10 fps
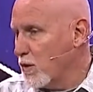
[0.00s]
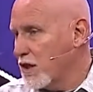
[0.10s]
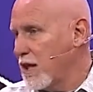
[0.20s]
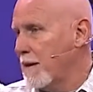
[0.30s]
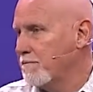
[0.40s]

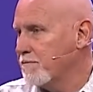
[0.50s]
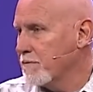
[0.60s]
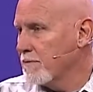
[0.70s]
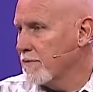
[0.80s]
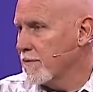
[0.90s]
with them,
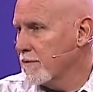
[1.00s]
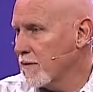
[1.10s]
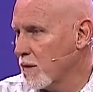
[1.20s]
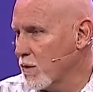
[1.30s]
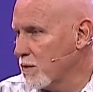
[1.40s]

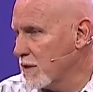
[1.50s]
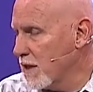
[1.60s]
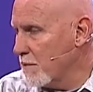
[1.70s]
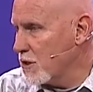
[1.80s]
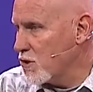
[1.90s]
that we would
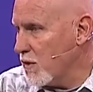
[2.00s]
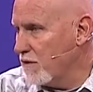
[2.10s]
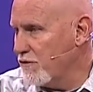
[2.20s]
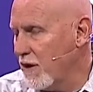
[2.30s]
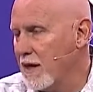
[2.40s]

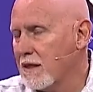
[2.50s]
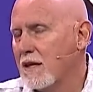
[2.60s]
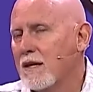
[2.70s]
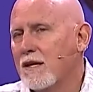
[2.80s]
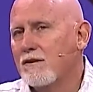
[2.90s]
demonstrate faith
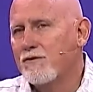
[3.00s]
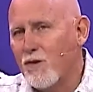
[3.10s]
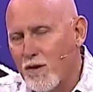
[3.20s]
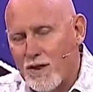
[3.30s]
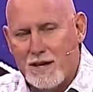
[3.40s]

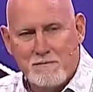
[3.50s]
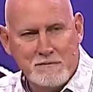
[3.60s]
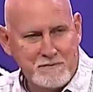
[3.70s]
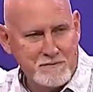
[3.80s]
for them.